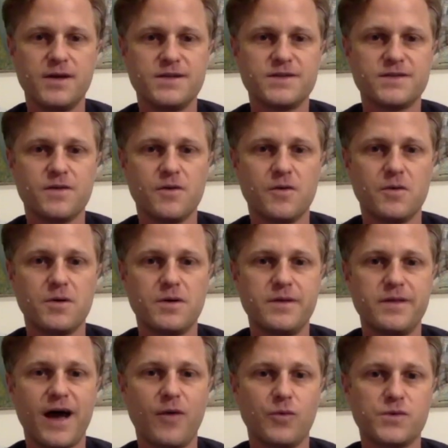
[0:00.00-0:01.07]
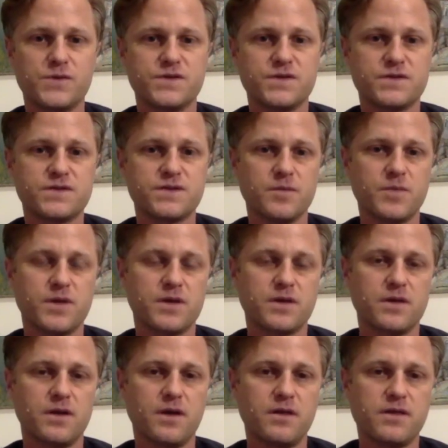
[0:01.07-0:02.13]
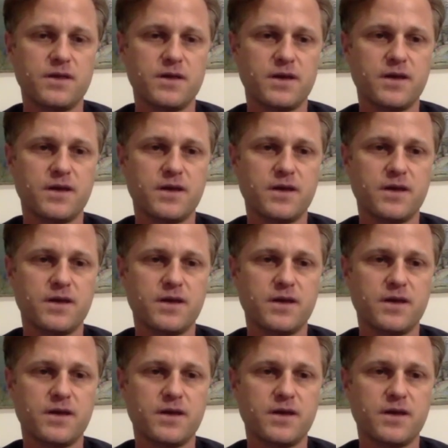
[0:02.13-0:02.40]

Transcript: So that was just something that I think